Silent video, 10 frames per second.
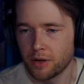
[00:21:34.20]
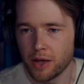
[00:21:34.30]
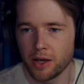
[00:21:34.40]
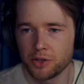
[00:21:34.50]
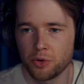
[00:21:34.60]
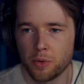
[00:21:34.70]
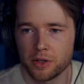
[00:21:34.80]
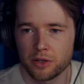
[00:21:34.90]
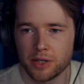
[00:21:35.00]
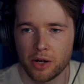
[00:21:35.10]
I think I saw one
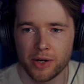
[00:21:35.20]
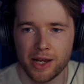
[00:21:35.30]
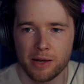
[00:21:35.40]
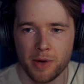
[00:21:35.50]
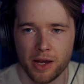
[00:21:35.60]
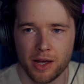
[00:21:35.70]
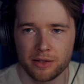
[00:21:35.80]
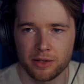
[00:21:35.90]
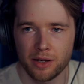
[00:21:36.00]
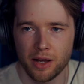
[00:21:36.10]
sell on eBay
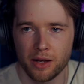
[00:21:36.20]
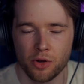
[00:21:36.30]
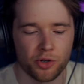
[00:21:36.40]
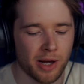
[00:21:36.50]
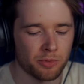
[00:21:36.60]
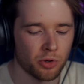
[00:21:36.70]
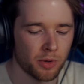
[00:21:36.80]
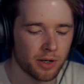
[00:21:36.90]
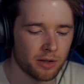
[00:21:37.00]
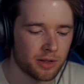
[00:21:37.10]
yesterday. No, Gem saw
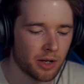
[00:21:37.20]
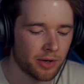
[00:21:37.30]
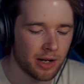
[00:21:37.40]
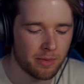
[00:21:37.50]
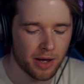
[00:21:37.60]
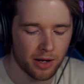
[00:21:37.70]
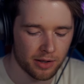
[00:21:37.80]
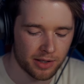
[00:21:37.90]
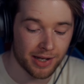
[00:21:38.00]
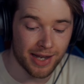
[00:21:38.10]
one sell on eBay
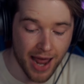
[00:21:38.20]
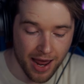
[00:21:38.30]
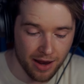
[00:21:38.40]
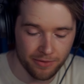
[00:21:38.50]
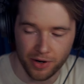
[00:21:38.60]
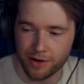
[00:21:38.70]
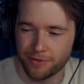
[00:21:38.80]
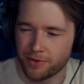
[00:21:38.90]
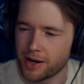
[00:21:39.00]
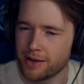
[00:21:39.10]
today for like
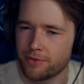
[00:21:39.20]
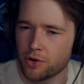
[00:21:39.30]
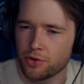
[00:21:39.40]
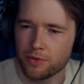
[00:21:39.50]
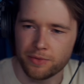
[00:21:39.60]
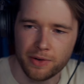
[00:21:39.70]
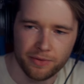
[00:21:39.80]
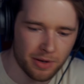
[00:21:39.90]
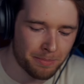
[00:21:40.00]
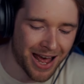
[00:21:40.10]

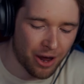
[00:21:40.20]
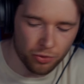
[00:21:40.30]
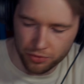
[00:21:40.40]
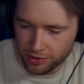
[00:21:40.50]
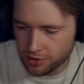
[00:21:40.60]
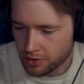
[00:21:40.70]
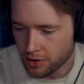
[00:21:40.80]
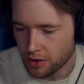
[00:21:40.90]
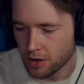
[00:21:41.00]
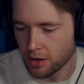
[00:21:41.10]
550 pounds.
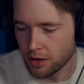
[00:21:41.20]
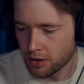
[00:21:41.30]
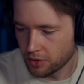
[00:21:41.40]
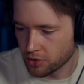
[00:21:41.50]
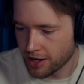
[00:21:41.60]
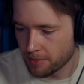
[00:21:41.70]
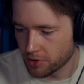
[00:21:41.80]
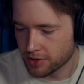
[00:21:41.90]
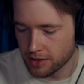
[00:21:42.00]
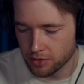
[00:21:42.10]
Don't know how
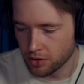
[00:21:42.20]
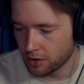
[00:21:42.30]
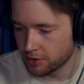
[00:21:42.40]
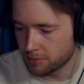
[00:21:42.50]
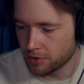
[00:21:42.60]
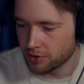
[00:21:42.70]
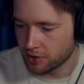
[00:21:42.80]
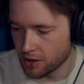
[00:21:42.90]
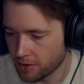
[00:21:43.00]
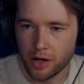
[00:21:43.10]
much that is in dollars, but
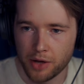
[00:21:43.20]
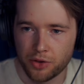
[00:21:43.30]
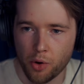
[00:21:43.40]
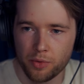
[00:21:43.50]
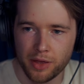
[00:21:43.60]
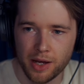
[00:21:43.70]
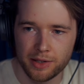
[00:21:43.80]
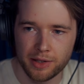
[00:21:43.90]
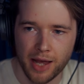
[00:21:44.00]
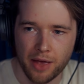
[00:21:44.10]
still. I don't think it's
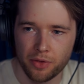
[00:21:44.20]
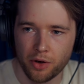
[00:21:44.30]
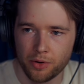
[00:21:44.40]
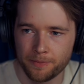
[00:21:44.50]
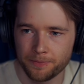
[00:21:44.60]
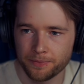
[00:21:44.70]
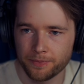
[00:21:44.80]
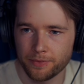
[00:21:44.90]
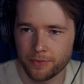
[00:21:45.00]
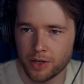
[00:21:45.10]
a 10 though.
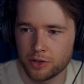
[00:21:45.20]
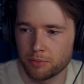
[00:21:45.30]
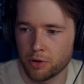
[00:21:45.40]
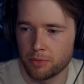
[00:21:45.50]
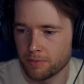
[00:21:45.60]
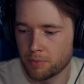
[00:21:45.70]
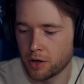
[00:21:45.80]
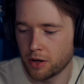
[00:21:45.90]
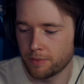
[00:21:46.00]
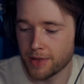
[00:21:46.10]
That's the problem.
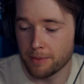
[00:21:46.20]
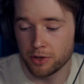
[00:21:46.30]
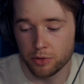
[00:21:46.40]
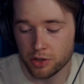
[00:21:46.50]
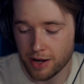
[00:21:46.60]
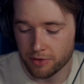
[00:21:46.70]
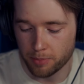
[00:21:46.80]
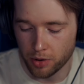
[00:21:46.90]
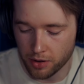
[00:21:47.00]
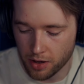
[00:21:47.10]
But that means we're just gonna have to
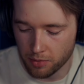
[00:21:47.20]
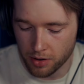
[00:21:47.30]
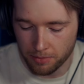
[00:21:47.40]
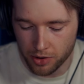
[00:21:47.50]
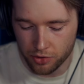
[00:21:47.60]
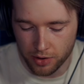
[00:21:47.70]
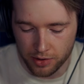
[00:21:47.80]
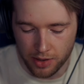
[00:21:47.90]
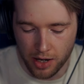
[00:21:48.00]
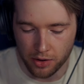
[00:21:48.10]
pull another one and make sure it's a
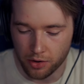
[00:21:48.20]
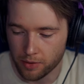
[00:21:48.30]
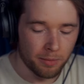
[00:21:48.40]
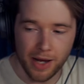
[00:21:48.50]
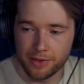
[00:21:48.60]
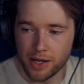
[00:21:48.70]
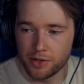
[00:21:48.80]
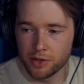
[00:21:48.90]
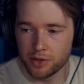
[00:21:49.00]
10, you know? Yeah, decent